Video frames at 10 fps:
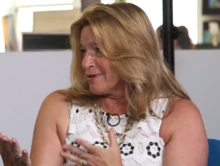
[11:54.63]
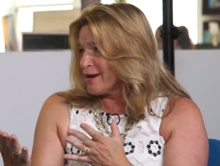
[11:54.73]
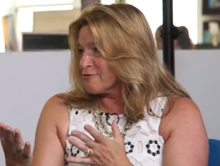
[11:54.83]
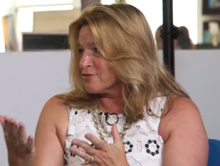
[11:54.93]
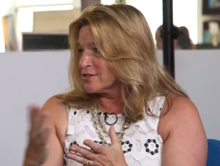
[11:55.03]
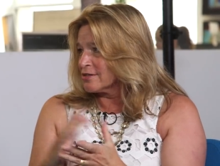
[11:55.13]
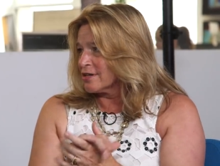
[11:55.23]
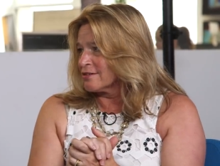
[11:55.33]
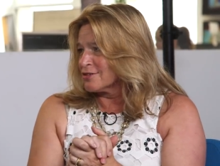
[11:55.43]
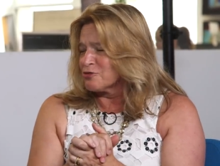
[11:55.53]
effort.
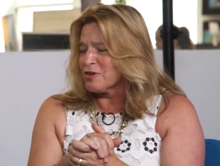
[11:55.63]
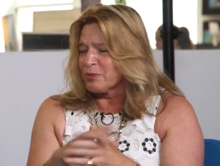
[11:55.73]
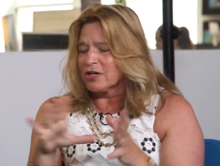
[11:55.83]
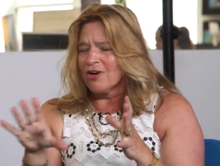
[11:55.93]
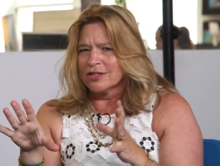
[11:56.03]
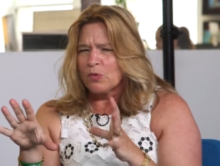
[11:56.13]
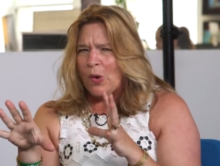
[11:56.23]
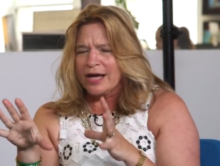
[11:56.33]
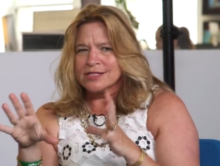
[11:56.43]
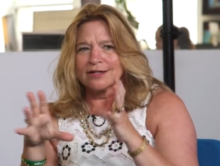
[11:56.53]
I don't know if I want to call it
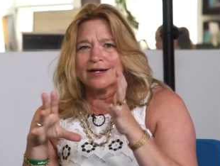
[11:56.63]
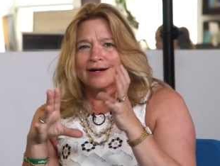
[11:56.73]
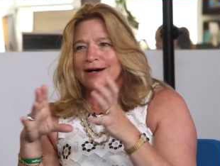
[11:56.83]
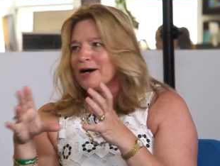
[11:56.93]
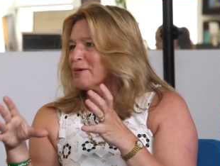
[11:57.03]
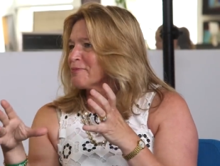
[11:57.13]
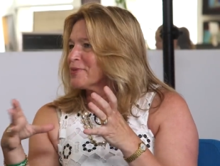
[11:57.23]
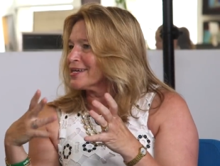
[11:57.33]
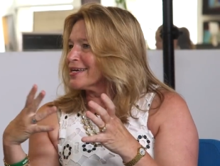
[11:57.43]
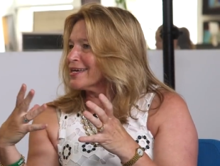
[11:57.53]
WASA, um,
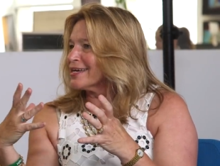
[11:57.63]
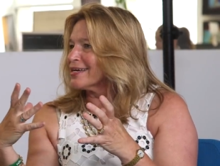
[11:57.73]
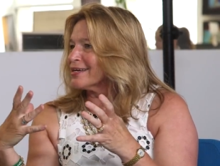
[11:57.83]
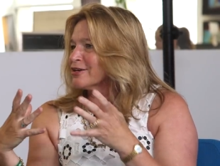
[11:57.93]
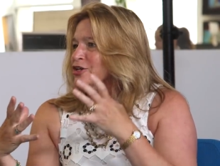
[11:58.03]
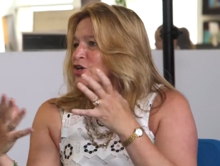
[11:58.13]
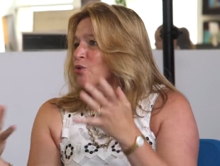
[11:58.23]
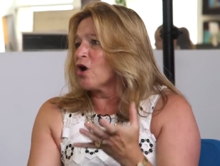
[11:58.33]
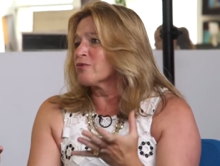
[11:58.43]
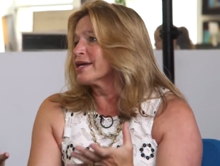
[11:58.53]
but it, you
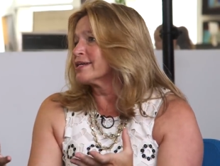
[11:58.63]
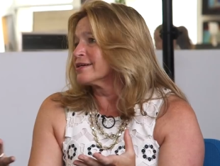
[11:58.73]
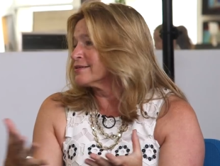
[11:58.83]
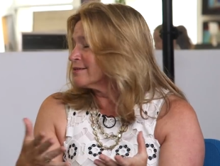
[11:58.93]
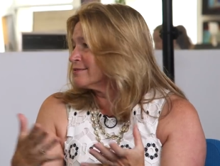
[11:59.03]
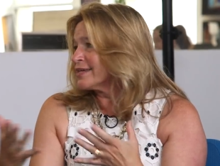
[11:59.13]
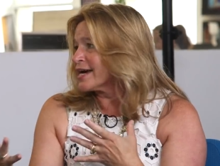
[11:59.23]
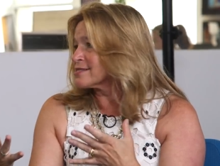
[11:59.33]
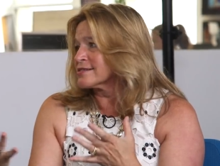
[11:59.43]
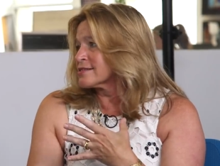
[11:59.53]
know, already
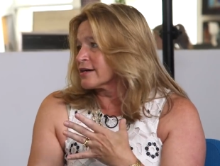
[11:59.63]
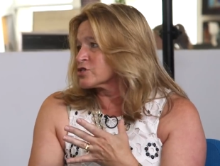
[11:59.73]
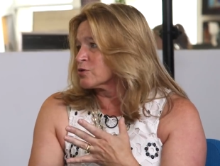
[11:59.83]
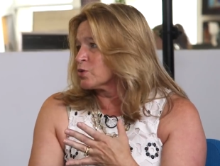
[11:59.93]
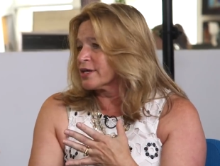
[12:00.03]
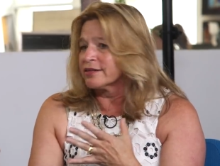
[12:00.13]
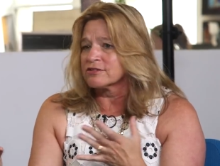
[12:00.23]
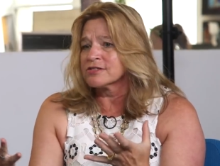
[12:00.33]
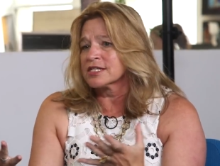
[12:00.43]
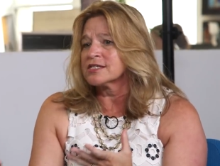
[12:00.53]
NASA is actually working.
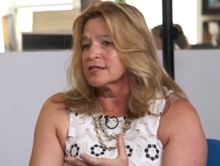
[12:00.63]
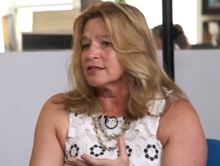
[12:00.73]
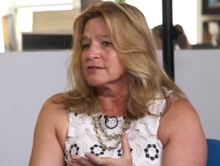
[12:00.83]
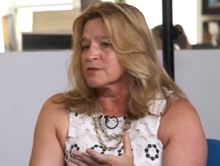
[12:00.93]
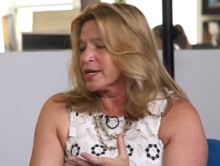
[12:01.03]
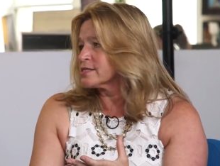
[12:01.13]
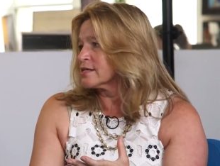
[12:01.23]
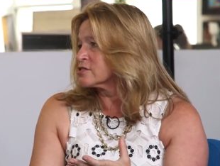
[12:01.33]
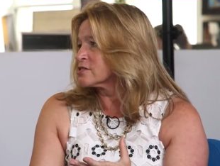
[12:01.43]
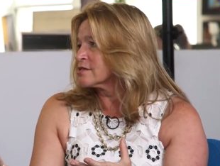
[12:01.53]
There's sixteen
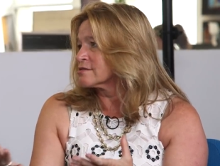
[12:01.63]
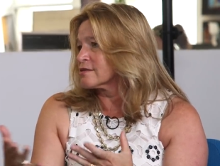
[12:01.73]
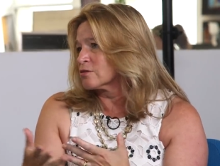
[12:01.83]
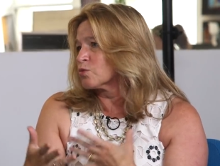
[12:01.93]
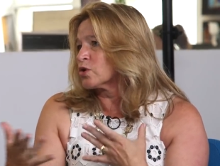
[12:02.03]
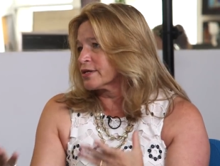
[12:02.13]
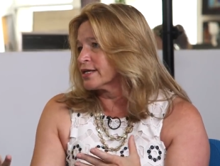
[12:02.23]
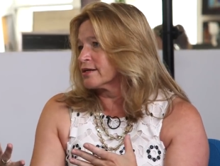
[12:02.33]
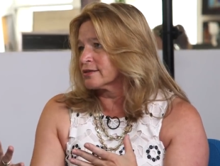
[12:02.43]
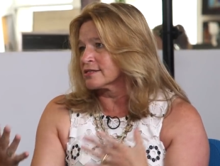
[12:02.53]
space agencies that are
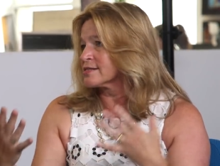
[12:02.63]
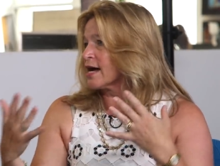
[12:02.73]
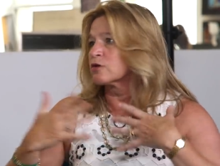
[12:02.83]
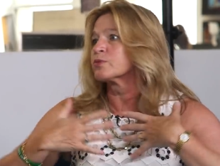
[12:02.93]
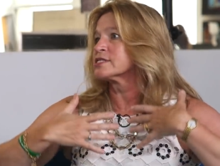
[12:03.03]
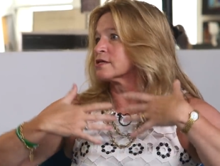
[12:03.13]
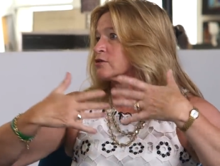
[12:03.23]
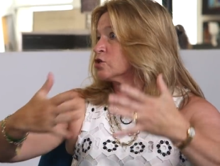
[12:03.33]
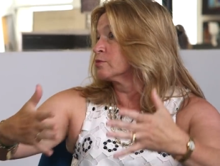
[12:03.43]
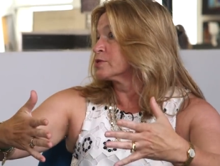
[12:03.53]
working on this. How do we
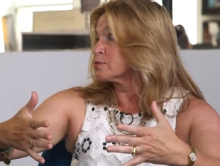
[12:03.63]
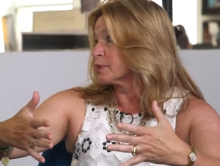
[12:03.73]
send humans